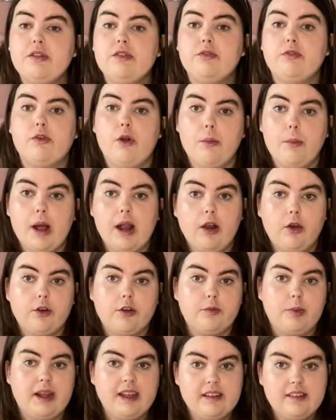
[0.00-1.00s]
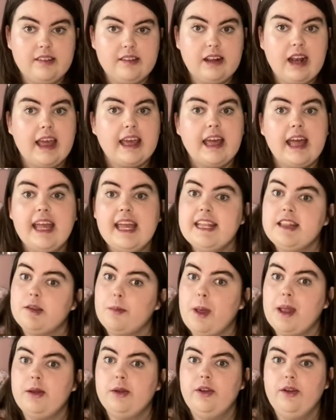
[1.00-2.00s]
from a lot of places. Like
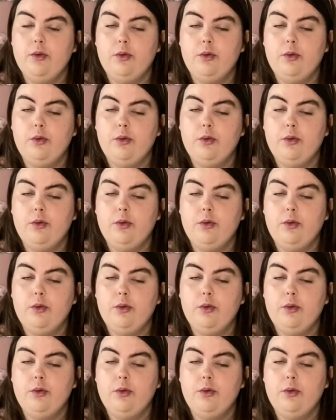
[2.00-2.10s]
independent